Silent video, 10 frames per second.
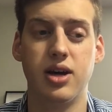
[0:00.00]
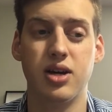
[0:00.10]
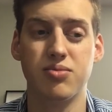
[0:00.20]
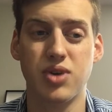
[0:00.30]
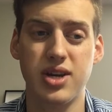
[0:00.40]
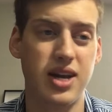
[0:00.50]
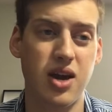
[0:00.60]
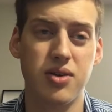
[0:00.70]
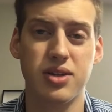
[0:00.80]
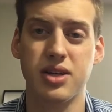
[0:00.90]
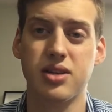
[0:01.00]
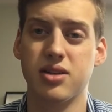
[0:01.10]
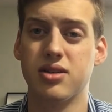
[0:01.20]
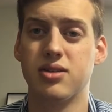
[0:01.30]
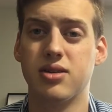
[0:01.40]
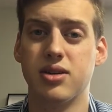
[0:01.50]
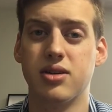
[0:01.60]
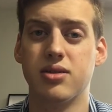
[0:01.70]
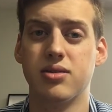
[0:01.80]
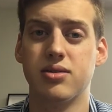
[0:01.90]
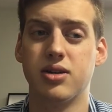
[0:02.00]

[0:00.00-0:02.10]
Right now, I think the